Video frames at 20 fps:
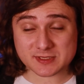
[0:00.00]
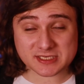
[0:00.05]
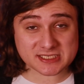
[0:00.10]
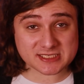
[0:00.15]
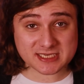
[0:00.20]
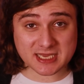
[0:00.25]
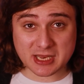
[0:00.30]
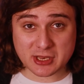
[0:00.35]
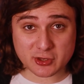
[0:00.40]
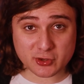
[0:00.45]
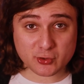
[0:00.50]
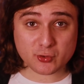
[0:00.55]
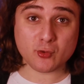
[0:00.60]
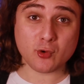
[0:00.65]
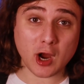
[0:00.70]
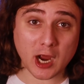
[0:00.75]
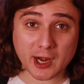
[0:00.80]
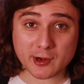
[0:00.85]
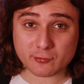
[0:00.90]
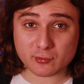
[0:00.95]
which is in
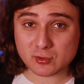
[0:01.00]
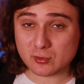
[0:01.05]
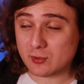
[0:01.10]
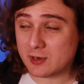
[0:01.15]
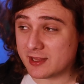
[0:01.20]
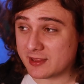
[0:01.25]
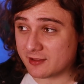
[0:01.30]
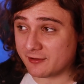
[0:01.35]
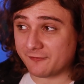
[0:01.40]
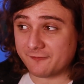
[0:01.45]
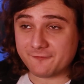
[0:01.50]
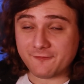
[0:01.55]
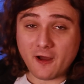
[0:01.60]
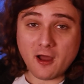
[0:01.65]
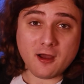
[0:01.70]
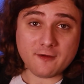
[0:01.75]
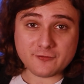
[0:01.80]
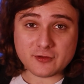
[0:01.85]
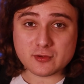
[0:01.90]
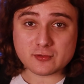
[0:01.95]
New Hyrule in the
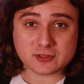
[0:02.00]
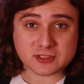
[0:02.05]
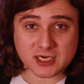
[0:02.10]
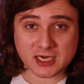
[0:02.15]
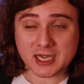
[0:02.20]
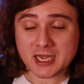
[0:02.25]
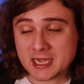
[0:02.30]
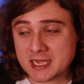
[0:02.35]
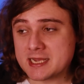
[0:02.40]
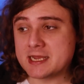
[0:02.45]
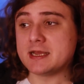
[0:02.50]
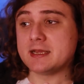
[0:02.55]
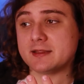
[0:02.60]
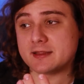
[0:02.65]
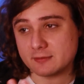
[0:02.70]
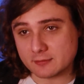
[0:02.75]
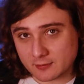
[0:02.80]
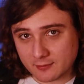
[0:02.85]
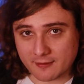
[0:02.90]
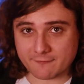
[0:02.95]
far future,
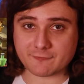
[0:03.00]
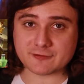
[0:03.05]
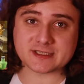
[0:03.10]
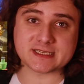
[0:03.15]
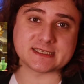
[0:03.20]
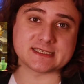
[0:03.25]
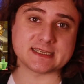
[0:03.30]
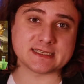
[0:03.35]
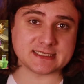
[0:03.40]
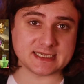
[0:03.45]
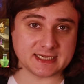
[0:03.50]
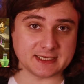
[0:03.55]
there are references to